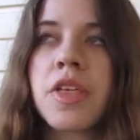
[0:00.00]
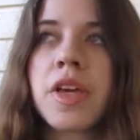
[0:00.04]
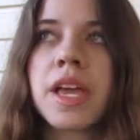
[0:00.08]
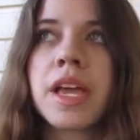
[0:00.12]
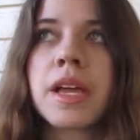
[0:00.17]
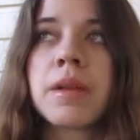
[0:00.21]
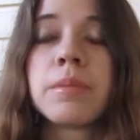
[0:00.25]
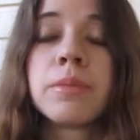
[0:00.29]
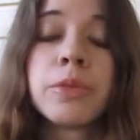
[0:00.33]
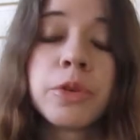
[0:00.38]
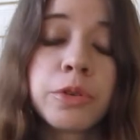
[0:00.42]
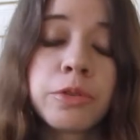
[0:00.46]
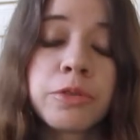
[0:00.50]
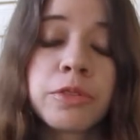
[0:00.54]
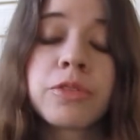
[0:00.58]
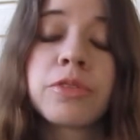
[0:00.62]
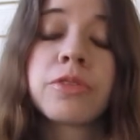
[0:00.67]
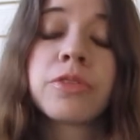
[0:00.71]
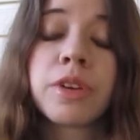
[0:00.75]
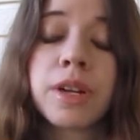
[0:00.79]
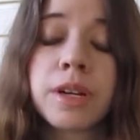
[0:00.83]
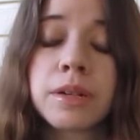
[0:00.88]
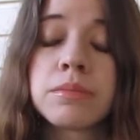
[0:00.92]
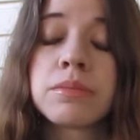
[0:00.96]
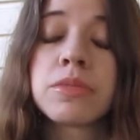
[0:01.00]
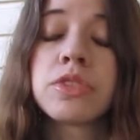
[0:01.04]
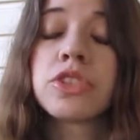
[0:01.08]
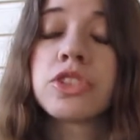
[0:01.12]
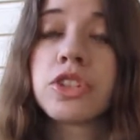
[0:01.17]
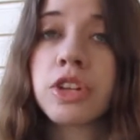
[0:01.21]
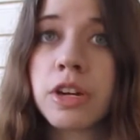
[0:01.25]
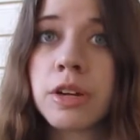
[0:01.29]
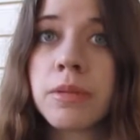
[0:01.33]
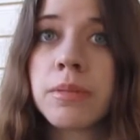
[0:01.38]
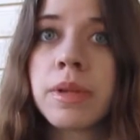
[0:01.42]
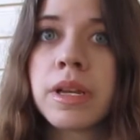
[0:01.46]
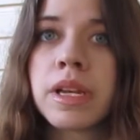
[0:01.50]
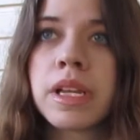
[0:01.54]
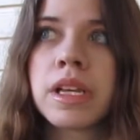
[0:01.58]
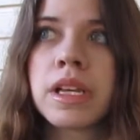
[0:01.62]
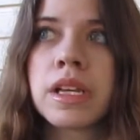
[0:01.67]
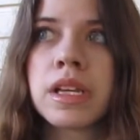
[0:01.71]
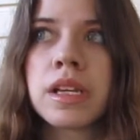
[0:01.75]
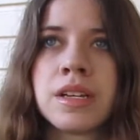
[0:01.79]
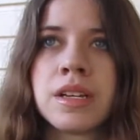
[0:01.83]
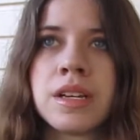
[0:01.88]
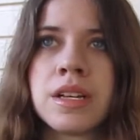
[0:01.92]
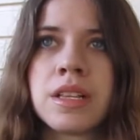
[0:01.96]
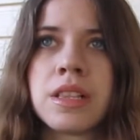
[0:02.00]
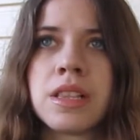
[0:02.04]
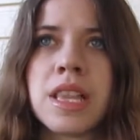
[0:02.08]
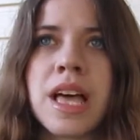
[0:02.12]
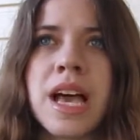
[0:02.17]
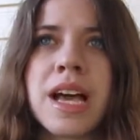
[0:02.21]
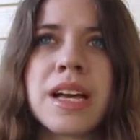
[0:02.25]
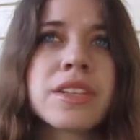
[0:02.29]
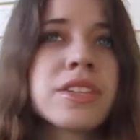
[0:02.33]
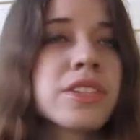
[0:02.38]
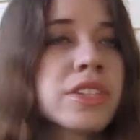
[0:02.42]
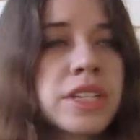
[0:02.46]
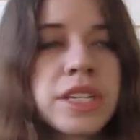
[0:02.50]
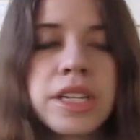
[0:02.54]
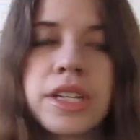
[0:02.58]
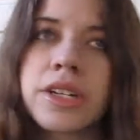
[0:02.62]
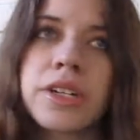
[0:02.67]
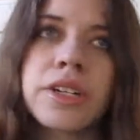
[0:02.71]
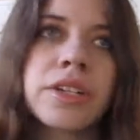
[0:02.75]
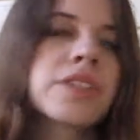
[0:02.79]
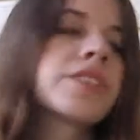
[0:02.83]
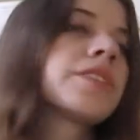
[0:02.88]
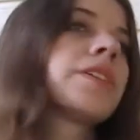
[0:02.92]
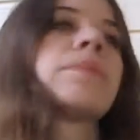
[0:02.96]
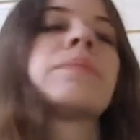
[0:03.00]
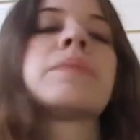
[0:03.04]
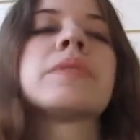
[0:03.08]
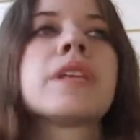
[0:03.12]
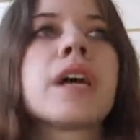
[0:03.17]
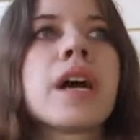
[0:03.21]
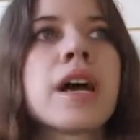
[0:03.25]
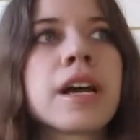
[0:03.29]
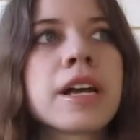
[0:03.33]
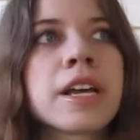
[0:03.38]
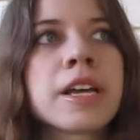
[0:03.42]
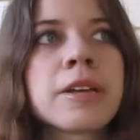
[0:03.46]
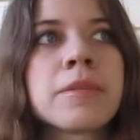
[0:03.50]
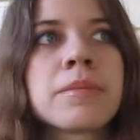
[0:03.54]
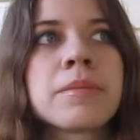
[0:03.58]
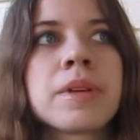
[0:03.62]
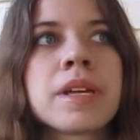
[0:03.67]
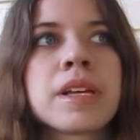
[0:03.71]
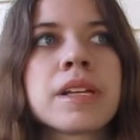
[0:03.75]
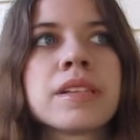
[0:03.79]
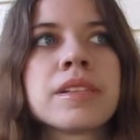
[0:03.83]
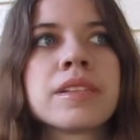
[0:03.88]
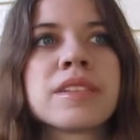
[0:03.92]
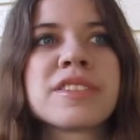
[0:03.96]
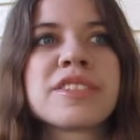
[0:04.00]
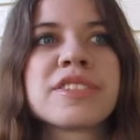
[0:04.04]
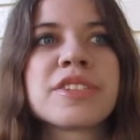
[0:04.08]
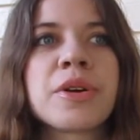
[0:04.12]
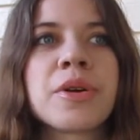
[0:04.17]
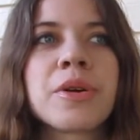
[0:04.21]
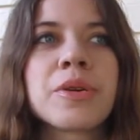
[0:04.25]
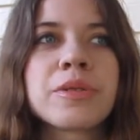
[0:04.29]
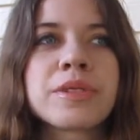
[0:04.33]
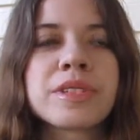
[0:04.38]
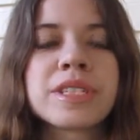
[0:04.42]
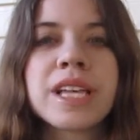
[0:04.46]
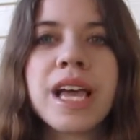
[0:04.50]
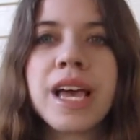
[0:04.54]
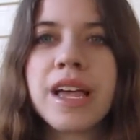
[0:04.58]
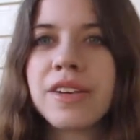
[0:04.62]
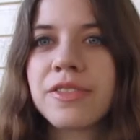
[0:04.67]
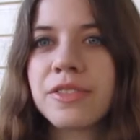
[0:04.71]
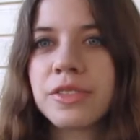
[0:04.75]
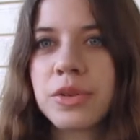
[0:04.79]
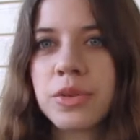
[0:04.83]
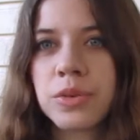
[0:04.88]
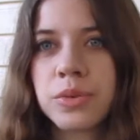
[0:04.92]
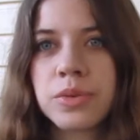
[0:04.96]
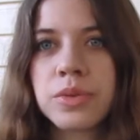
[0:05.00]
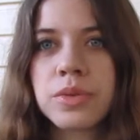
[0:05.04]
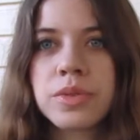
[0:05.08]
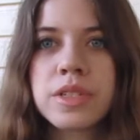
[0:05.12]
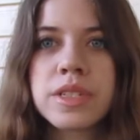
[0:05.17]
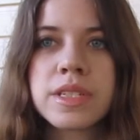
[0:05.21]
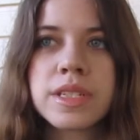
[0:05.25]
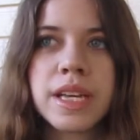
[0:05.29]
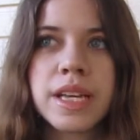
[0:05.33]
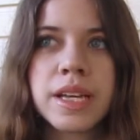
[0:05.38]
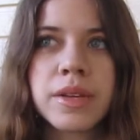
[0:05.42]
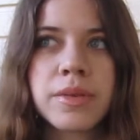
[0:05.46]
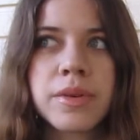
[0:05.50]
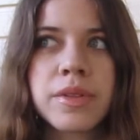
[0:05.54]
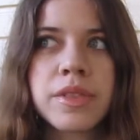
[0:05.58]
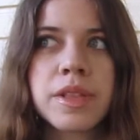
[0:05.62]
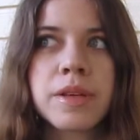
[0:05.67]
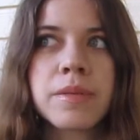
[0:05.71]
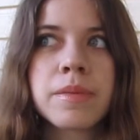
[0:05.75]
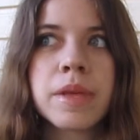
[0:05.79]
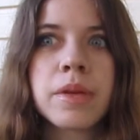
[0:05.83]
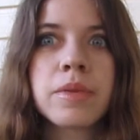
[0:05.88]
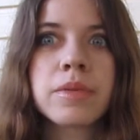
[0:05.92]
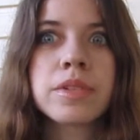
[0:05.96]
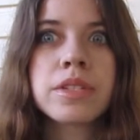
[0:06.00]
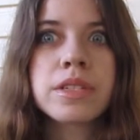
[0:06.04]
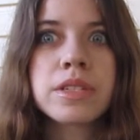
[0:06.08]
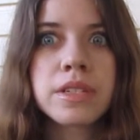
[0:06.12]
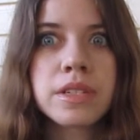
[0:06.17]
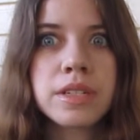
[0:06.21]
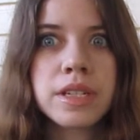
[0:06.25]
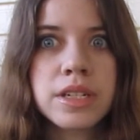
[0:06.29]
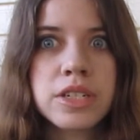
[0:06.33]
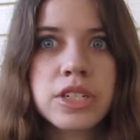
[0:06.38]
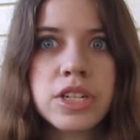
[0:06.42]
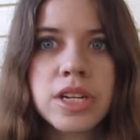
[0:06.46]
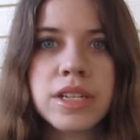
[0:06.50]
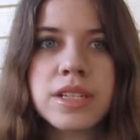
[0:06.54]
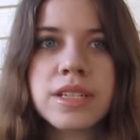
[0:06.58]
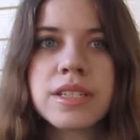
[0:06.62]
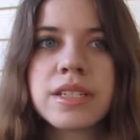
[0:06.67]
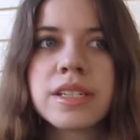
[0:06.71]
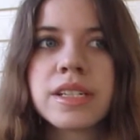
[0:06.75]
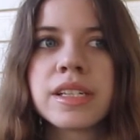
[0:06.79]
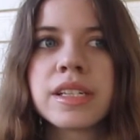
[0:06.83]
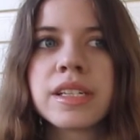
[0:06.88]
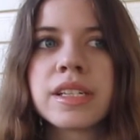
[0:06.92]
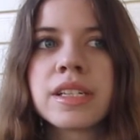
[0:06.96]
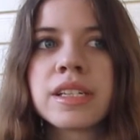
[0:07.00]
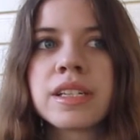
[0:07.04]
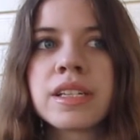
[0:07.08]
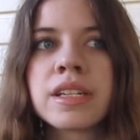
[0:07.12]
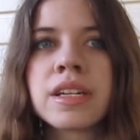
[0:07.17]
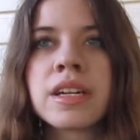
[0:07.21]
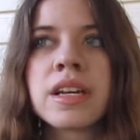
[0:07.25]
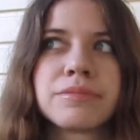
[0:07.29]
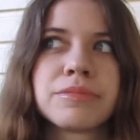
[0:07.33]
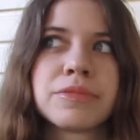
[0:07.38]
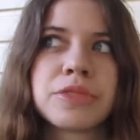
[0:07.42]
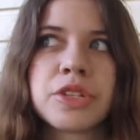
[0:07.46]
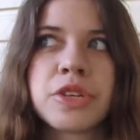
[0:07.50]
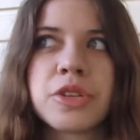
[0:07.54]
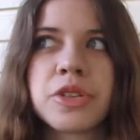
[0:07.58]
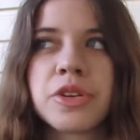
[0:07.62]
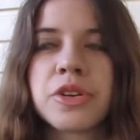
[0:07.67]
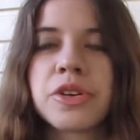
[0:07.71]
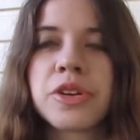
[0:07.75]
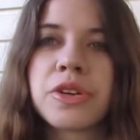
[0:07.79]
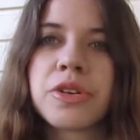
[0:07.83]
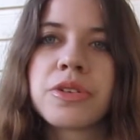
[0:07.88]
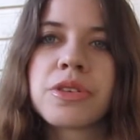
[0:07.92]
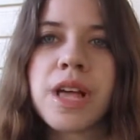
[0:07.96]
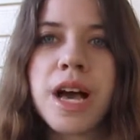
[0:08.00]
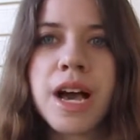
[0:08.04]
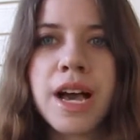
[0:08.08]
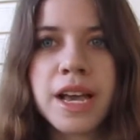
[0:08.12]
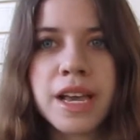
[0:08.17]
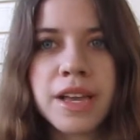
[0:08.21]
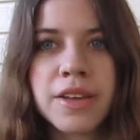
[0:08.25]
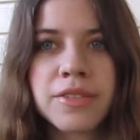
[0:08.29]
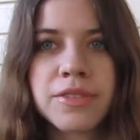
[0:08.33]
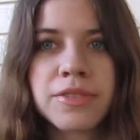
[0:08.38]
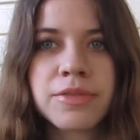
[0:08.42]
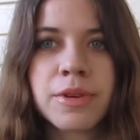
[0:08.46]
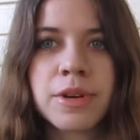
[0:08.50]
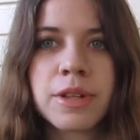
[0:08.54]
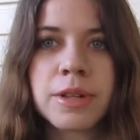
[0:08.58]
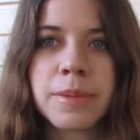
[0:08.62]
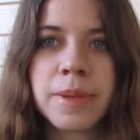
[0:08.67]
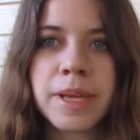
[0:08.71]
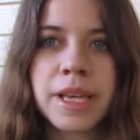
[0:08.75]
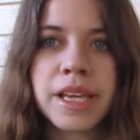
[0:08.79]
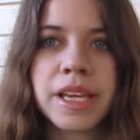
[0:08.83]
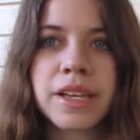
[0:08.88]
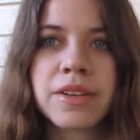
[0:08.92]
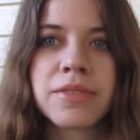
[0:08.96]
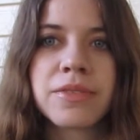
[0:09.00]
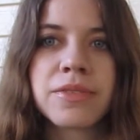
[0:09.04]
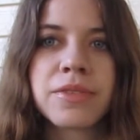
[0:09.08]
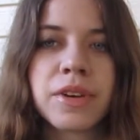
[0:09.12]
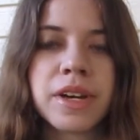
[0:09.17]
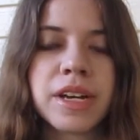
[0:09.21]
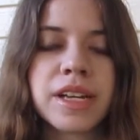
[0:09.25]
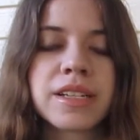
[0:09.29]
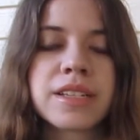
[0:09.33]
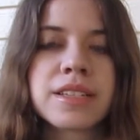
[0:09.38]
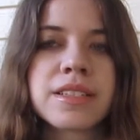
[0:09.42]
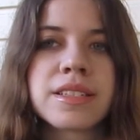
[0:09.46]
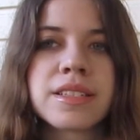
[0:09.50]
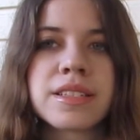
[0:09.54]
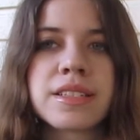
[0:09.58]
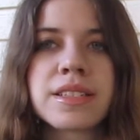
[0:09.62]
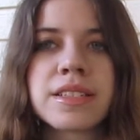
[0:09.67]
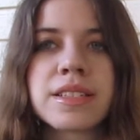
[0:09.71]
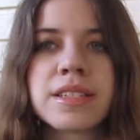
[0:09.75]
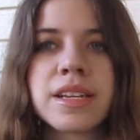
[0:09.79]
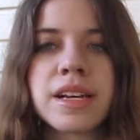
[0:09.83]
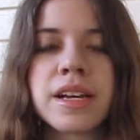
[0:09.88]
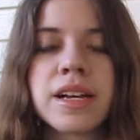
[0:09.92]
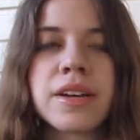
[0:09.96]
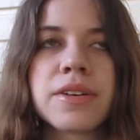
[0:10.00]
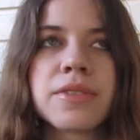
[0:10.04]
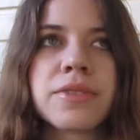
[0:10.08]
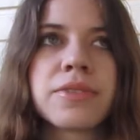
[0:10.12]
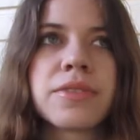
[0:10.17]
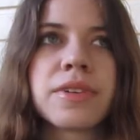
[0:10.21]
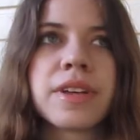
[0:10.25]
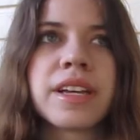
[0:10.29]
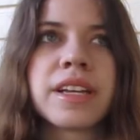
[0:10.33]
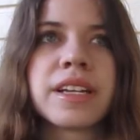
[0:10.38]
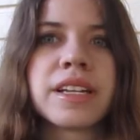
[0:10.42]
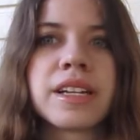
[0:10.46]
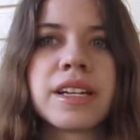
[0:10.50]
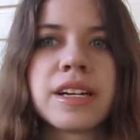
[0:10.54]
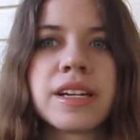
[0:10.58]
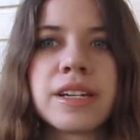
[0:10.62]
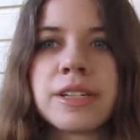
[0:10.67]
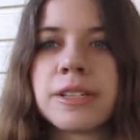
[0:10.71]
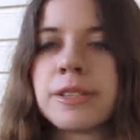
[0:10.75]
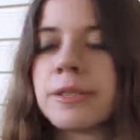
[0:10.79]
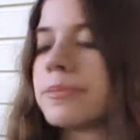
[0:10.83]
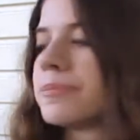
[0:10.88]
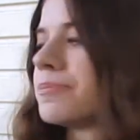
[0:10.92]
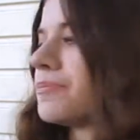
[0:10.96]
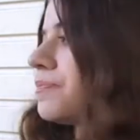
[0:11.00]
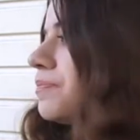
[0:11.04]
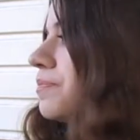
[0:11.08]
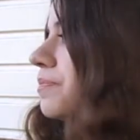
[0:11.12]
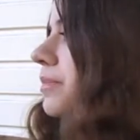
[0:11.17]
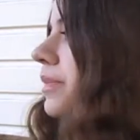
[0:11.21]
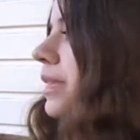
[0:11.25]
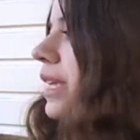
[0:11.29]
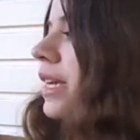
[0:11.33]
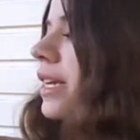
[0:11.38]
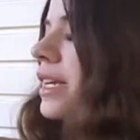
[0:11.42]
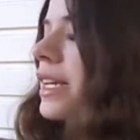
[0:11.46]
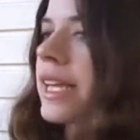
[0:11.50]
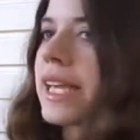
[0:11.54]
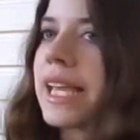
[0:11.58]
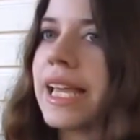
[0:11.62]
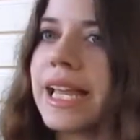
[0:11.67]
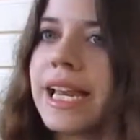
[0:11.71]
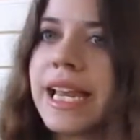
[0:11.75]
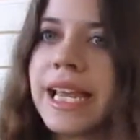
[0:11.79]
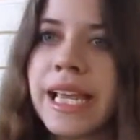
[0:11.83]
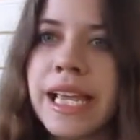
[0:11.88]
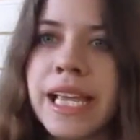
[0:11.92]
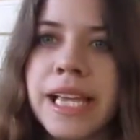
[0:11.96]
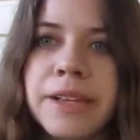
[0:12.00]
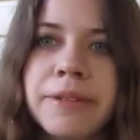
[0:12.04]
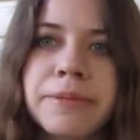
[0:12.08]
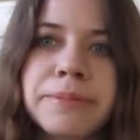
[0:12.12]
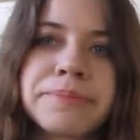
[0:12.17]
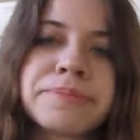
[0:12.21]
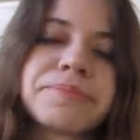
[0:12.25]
They had moved from Germany last year sometime, and so it was kind of cool staying with them. They were still adjusting to their new life while being in France and stuff, and kitty.